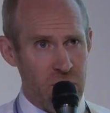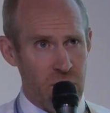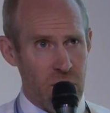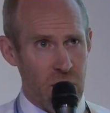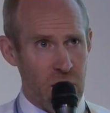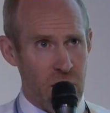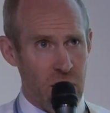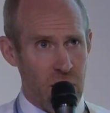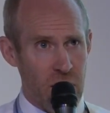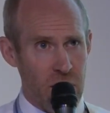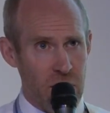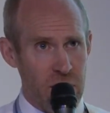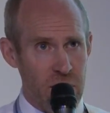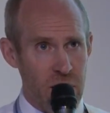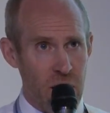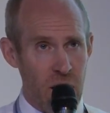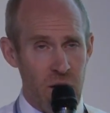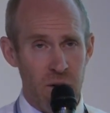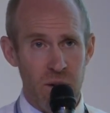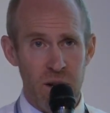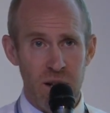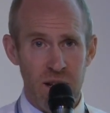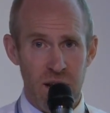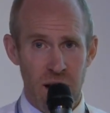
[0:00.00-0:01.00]
our
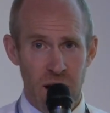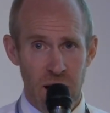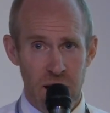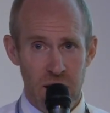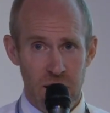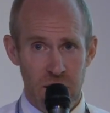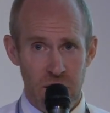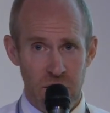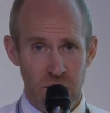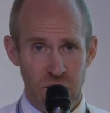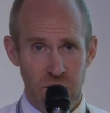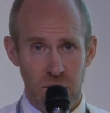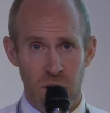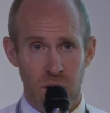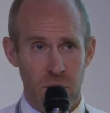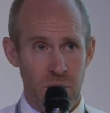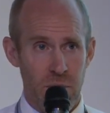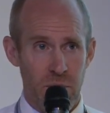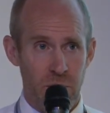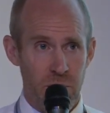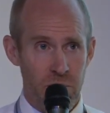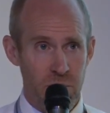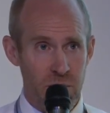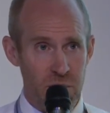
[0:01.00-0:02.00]
current guidance,
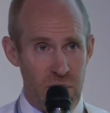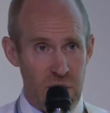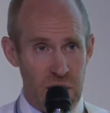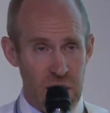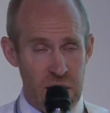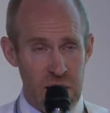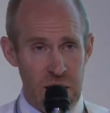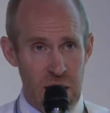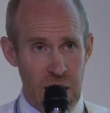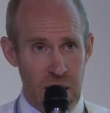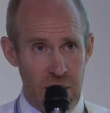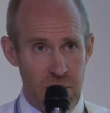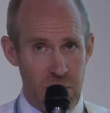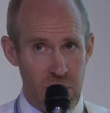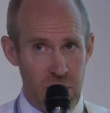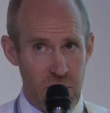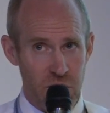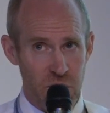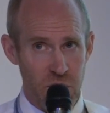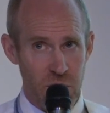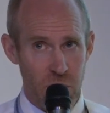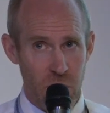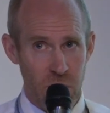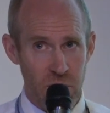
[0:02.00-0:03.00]
EN
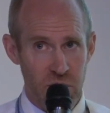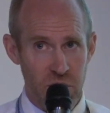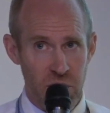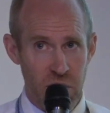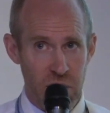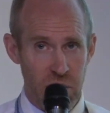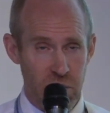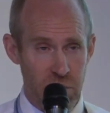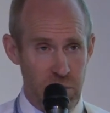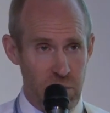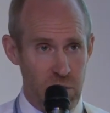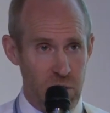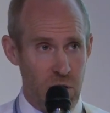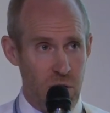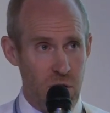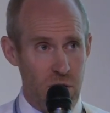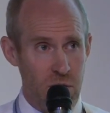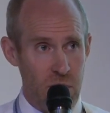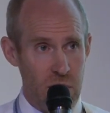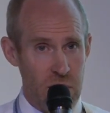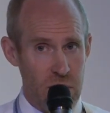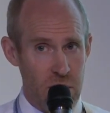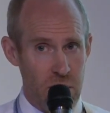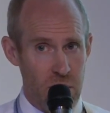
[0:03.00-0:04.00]
206 for the
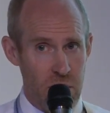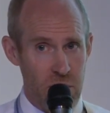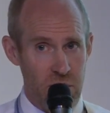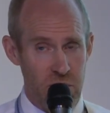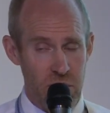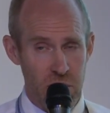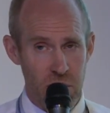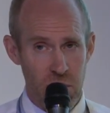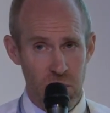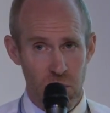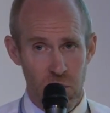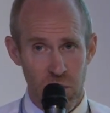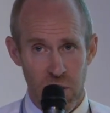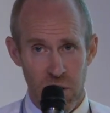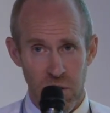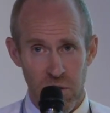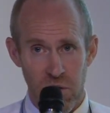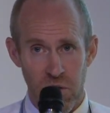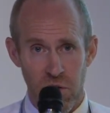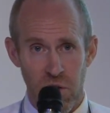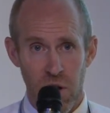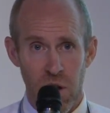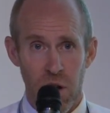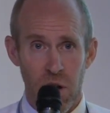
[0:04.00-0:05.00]
concrete nerds in the
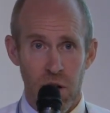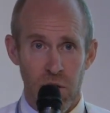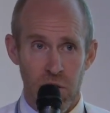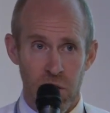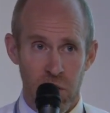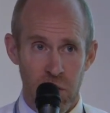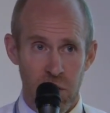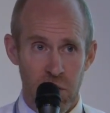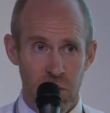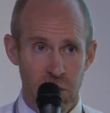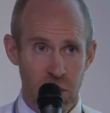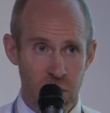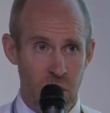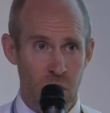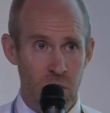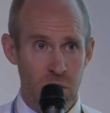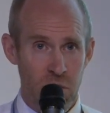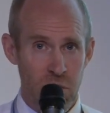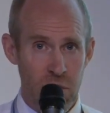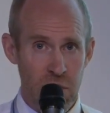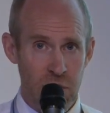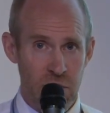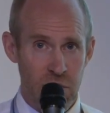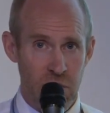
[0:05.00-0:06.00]
audience, the
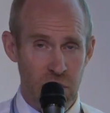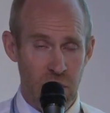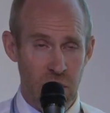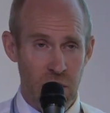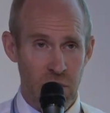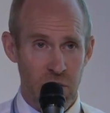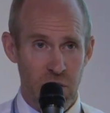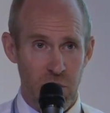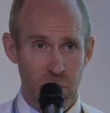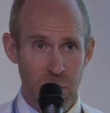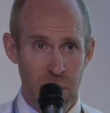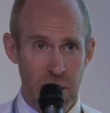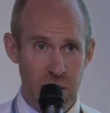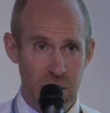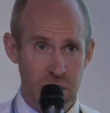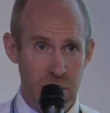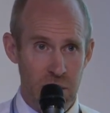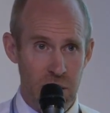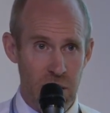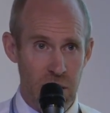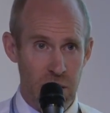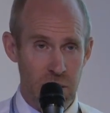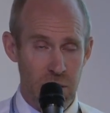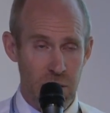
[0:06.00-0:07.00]
concrete spec
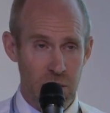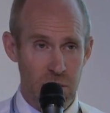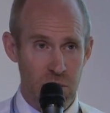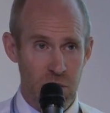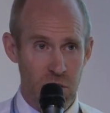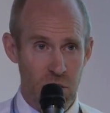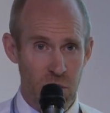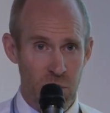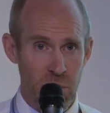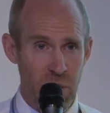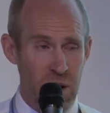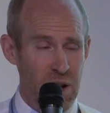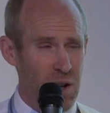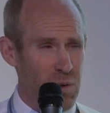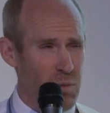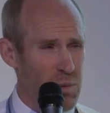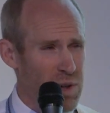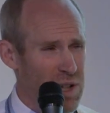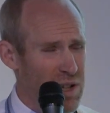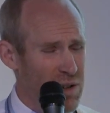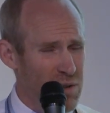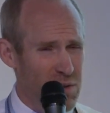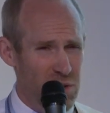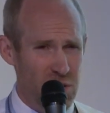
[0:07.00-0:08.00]
in Europe.
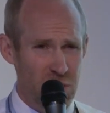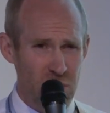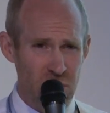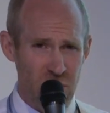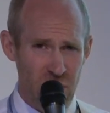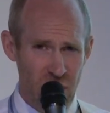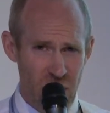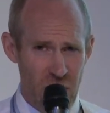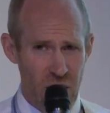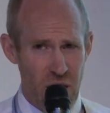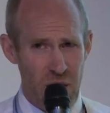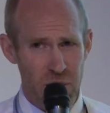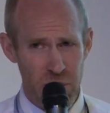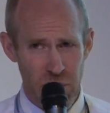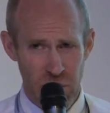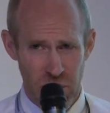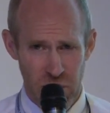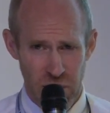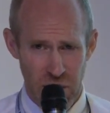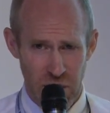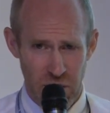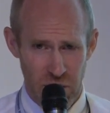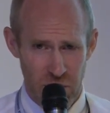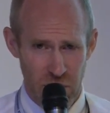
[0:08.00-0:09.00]
We don't use half of the
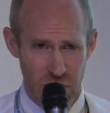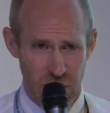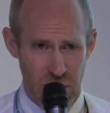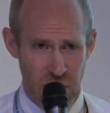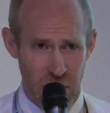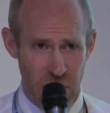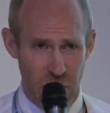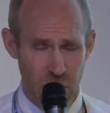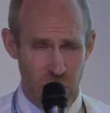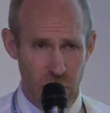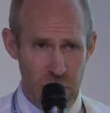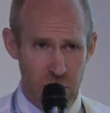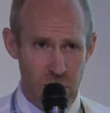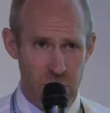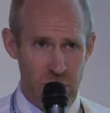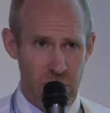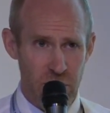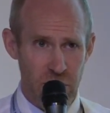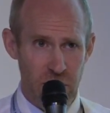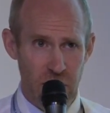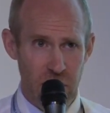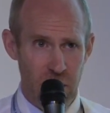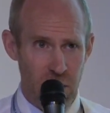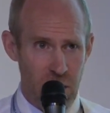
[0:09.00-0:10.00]
things that are in there. Quite
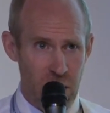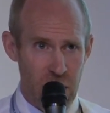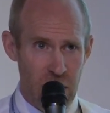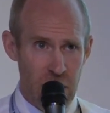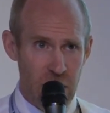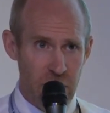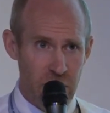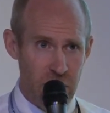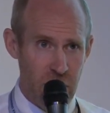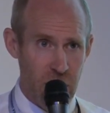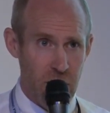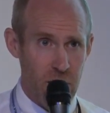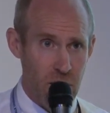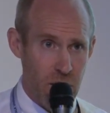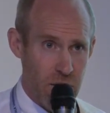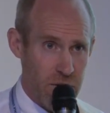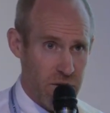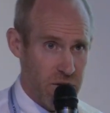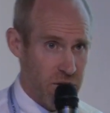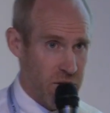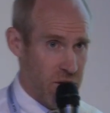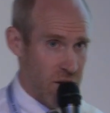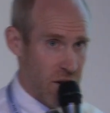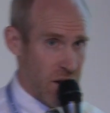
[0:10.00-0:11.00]
often they're
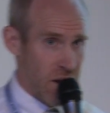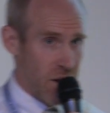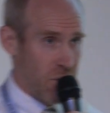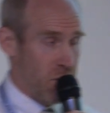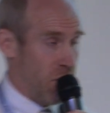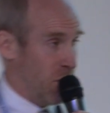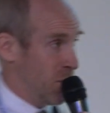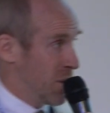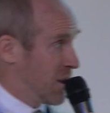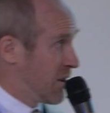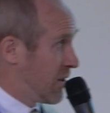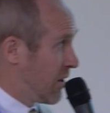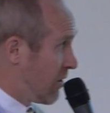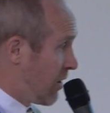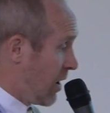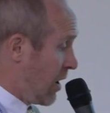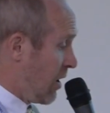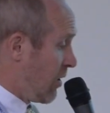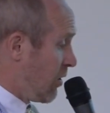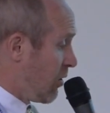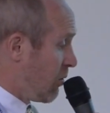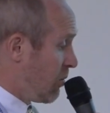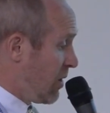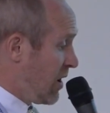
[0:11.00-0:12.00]
not permitted.
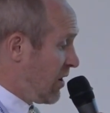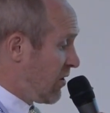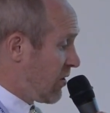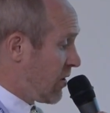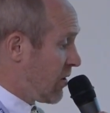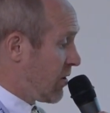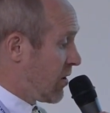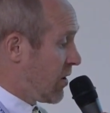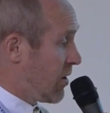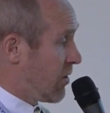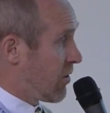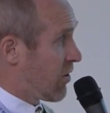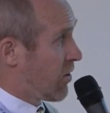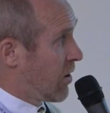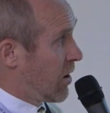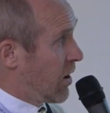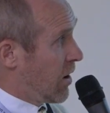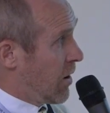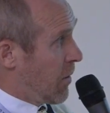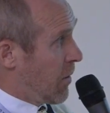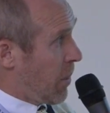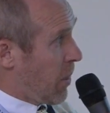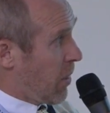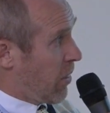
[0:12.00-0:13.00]
The reason that
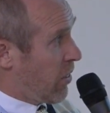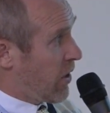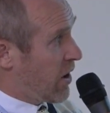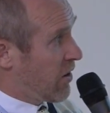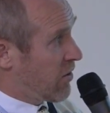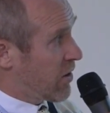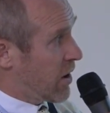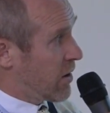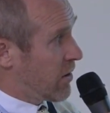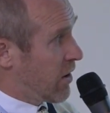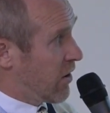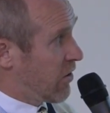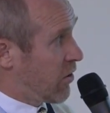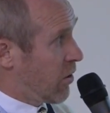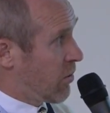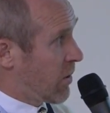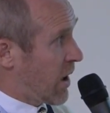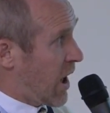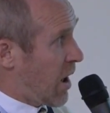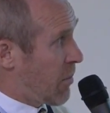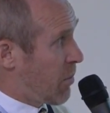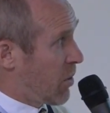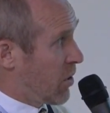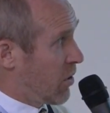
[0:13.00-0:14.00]
things like this don't
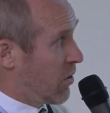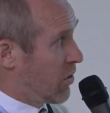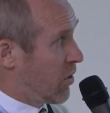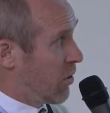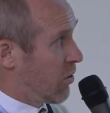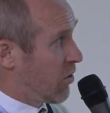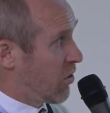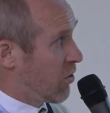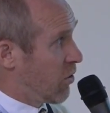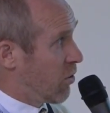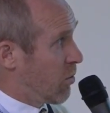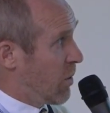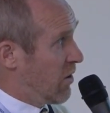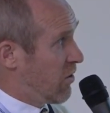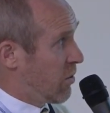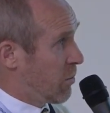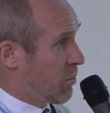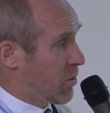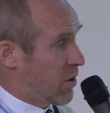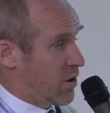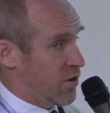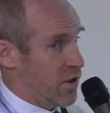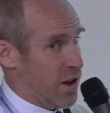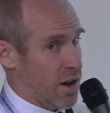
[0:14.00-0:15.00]
happen on those Norwegian
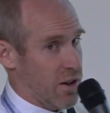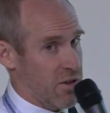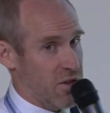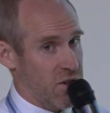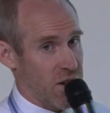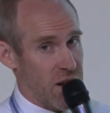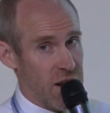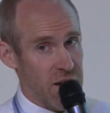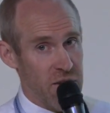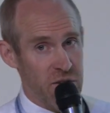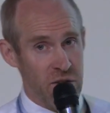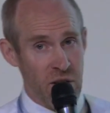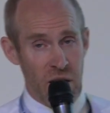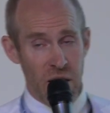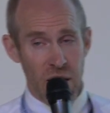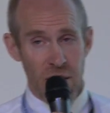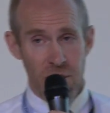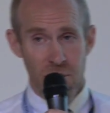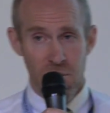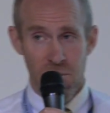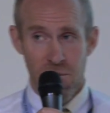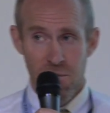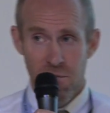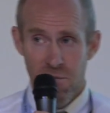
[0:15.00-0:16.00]
projects is
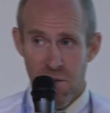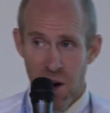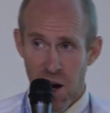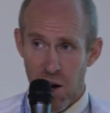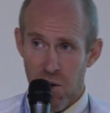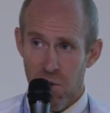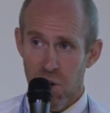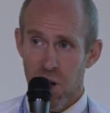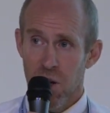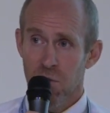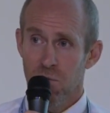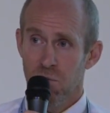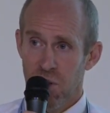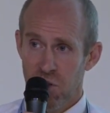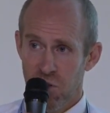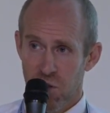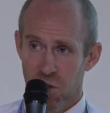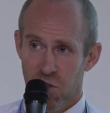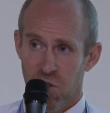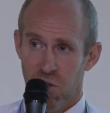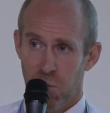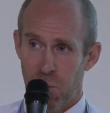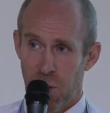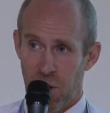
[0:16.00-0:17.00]
very
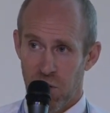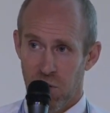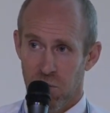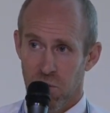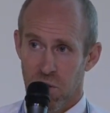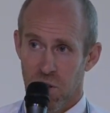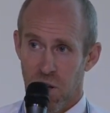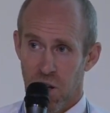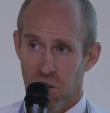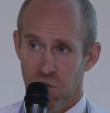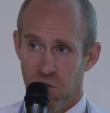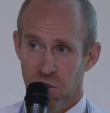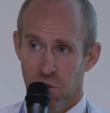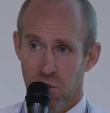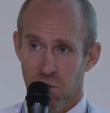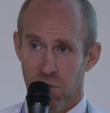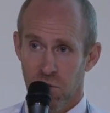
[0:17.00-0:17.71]
rigid specifications